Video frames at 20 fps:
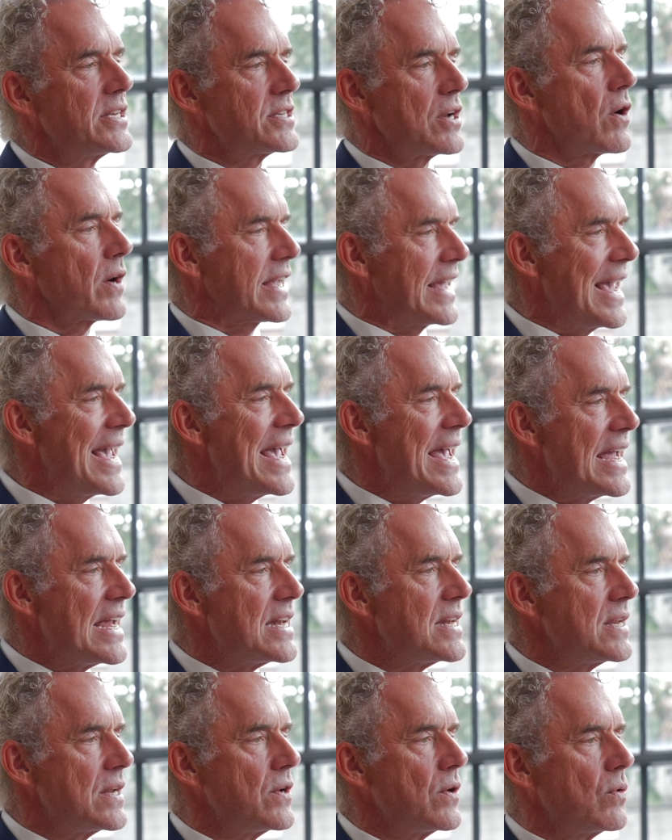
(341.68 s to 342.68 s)

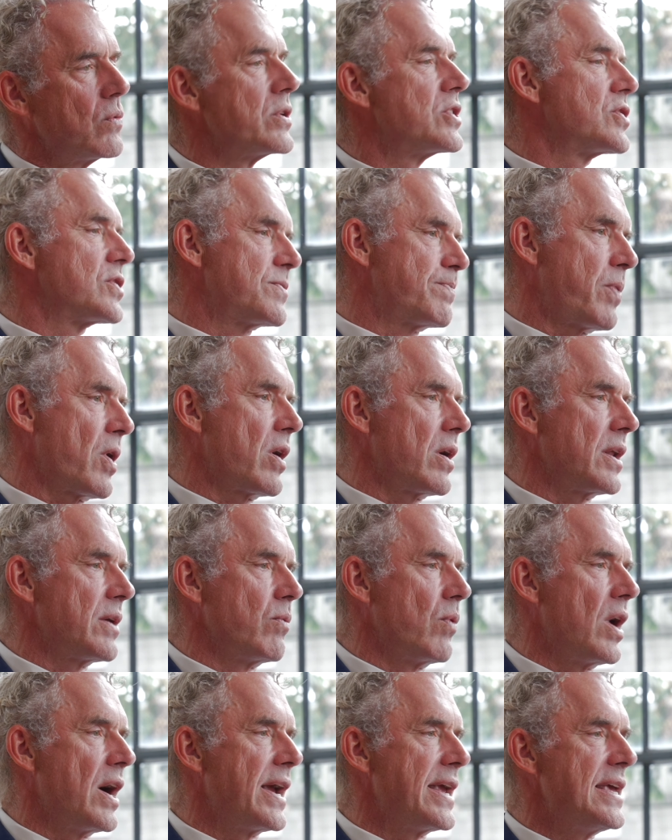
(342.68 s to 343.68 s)
arcane, you know, which is partly
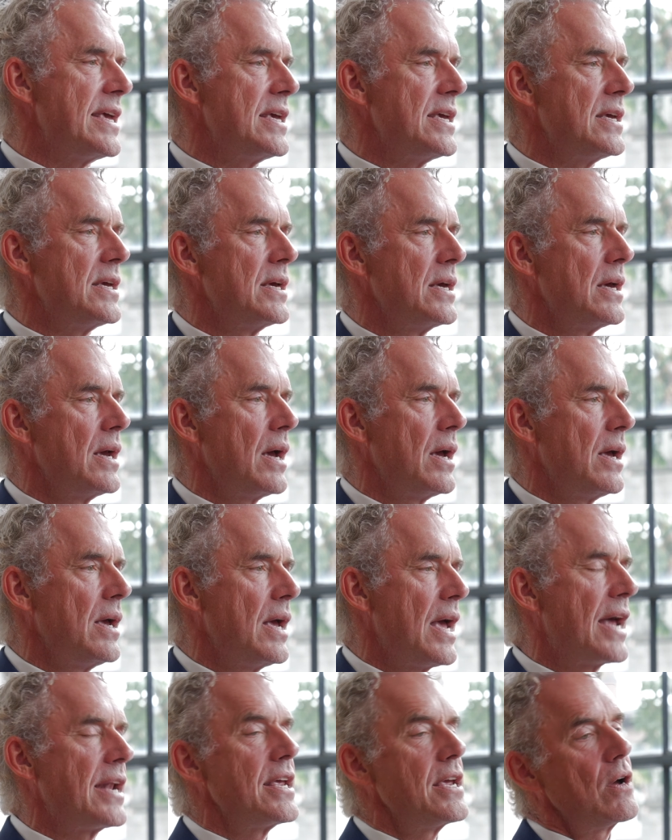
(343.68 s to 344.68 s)
why he,
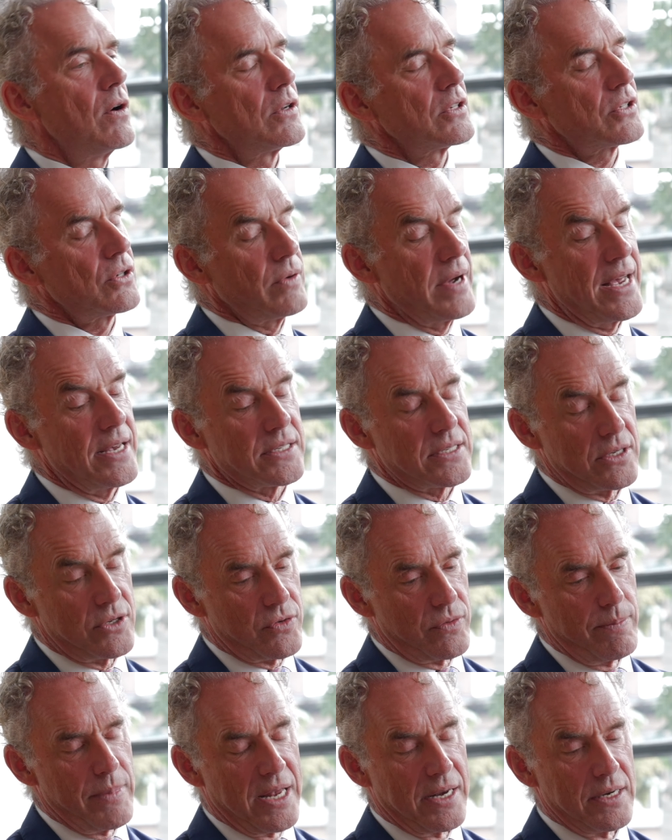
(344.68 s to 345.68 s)
and he also has a
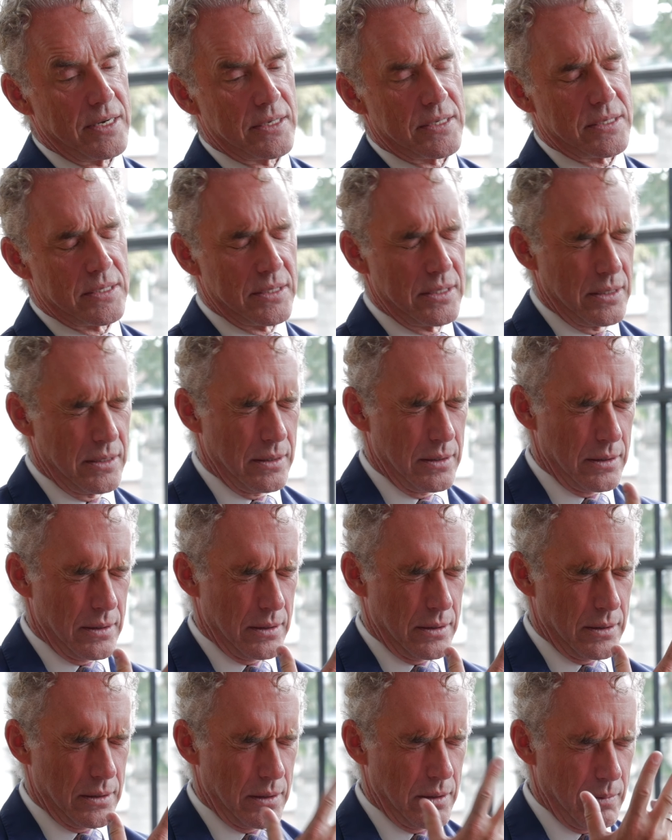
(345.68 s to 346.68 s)
tremendous
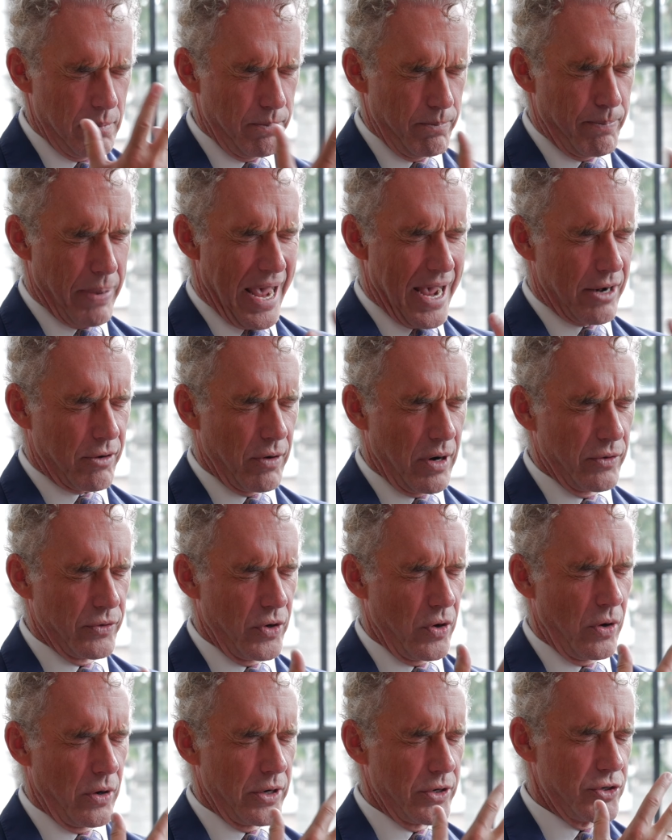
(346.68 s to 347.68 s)
background
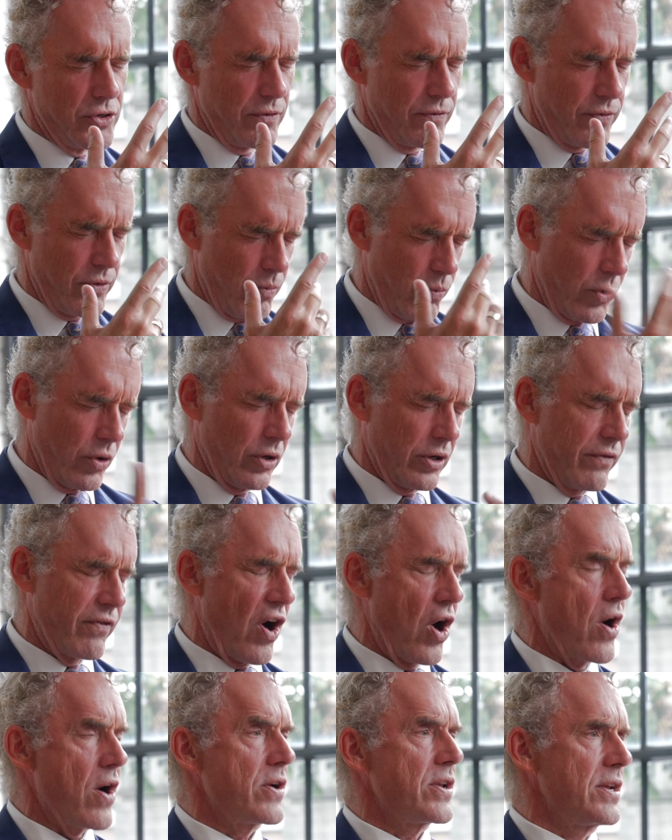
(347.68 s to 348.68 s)
knowledge of the world of
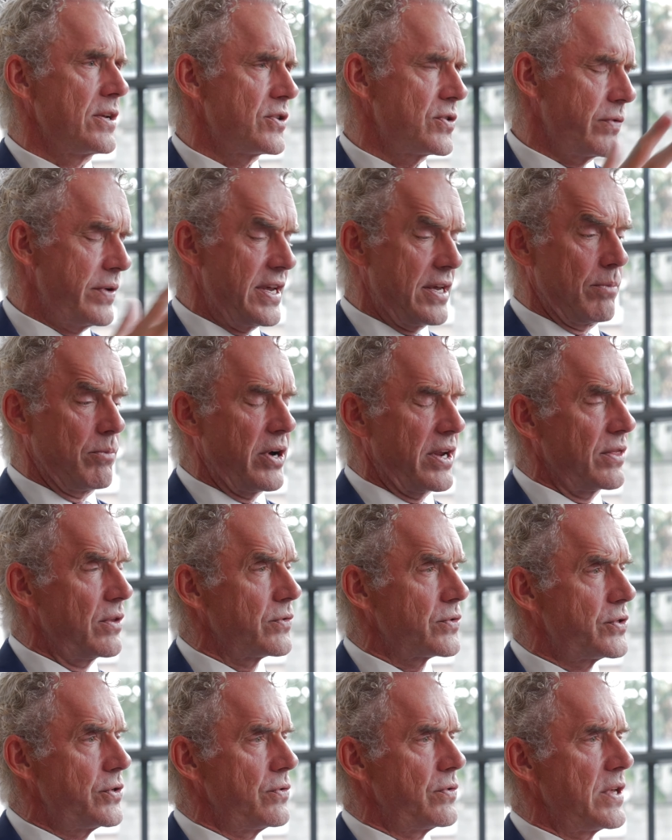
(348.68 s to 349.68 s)
art. And so he can bring
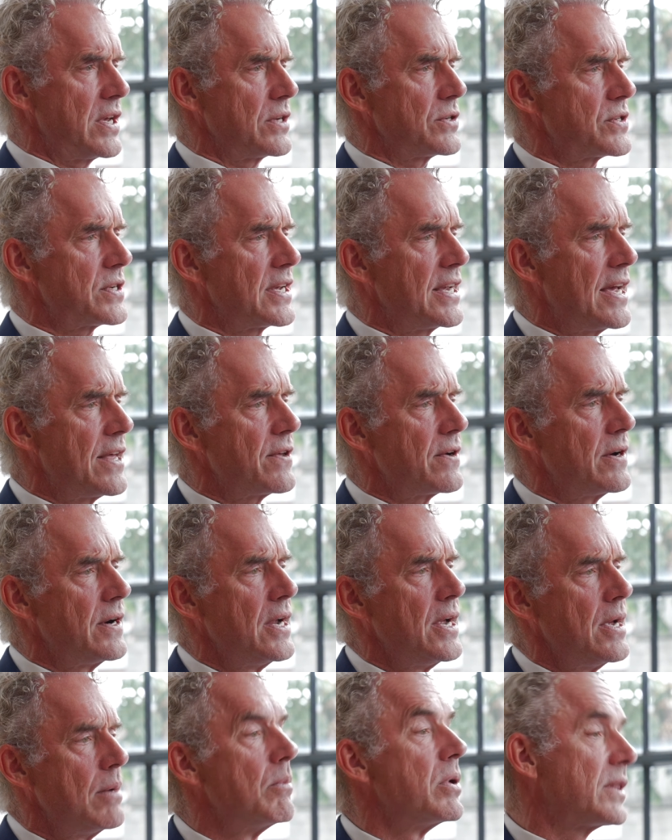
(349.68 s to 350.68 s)
those two things together.
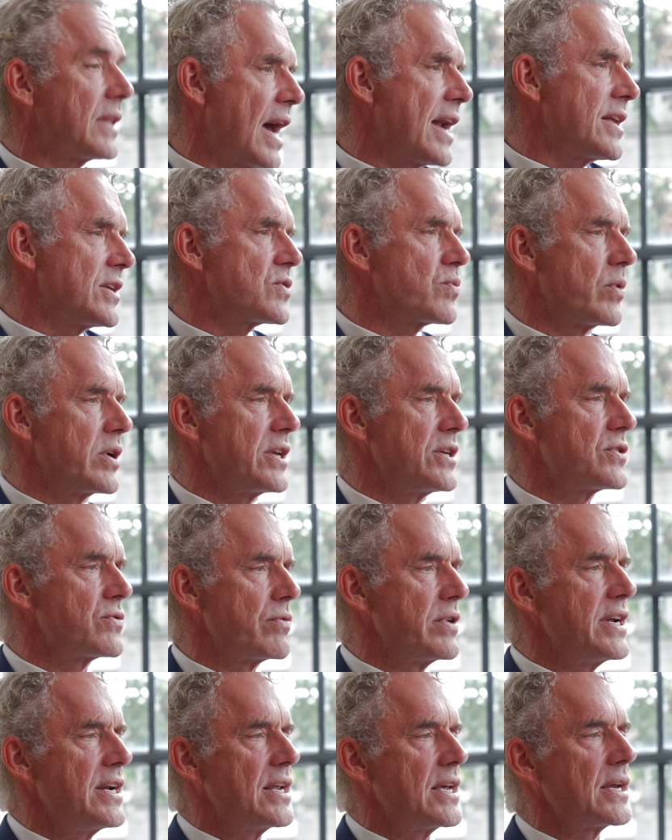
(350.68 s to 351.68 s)
But that is what he's
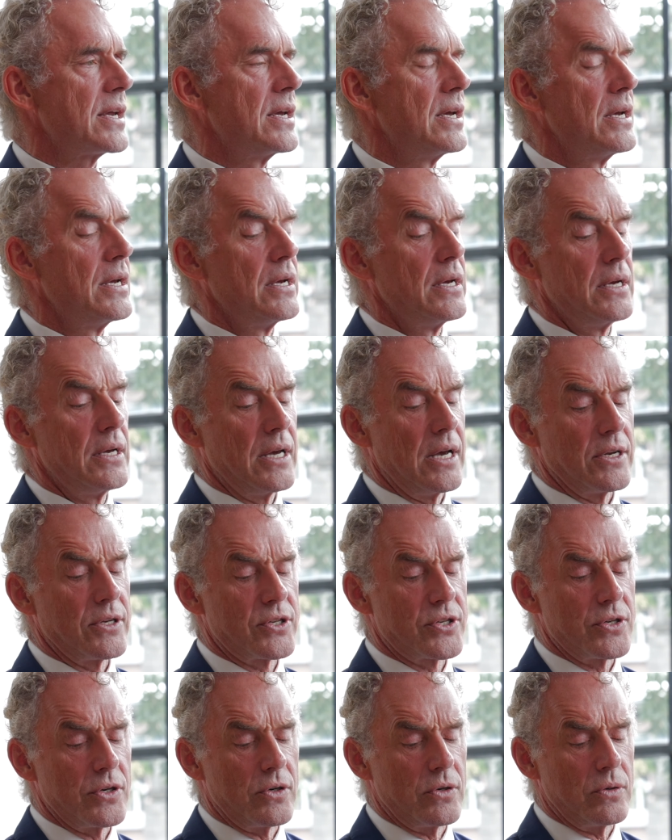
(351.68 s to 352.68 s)
reading. And
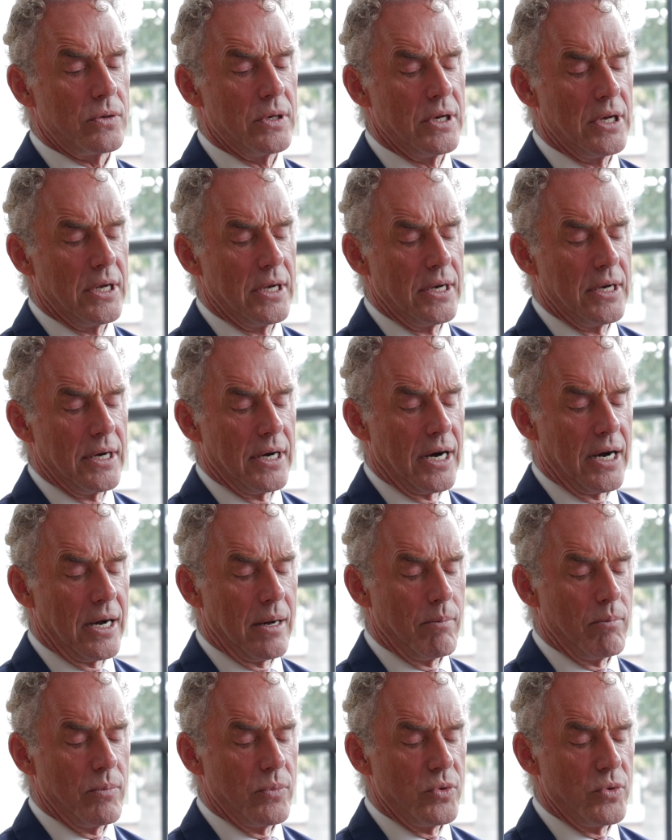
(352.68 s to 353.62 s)
so um,